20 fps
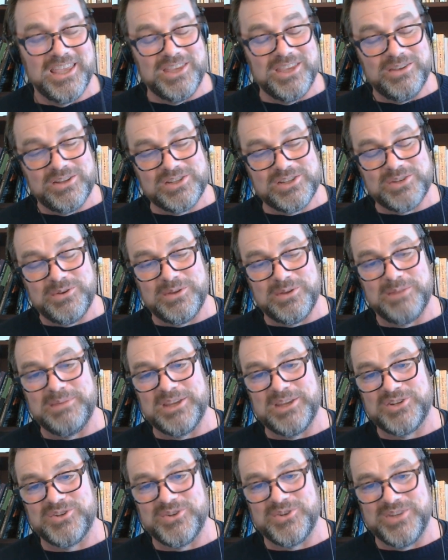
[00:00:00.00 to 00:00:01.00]
You also want to
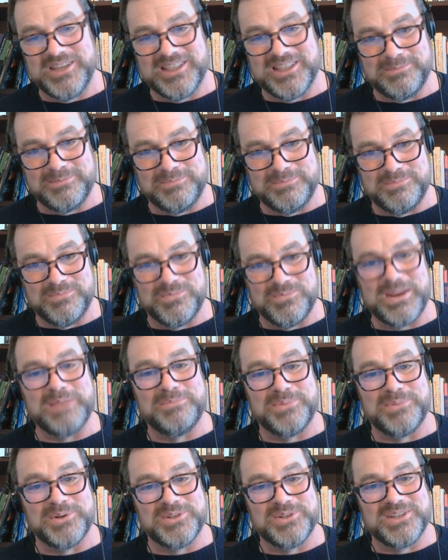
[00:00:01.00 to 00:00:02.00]
make sure you get the
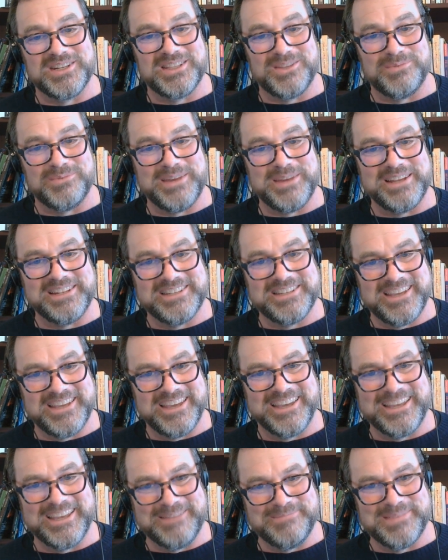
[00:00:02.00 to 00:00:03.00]
right person at the right
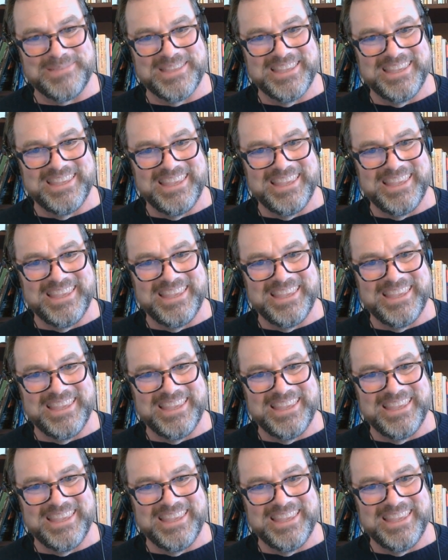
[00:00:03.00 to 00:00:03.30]
time.